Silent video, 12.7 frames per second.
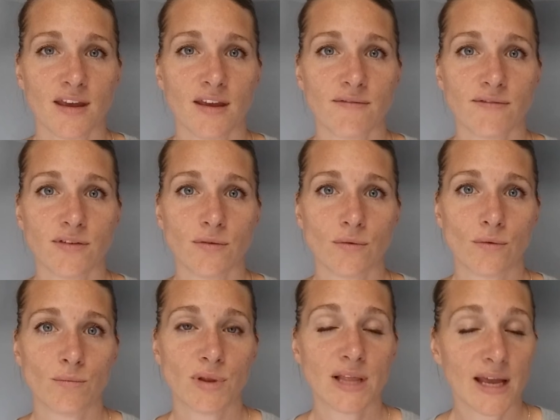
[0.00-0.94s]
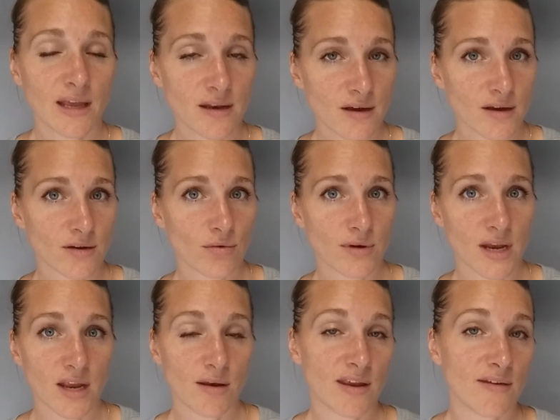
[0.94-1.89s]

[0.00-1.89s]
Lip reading: If you plan on creating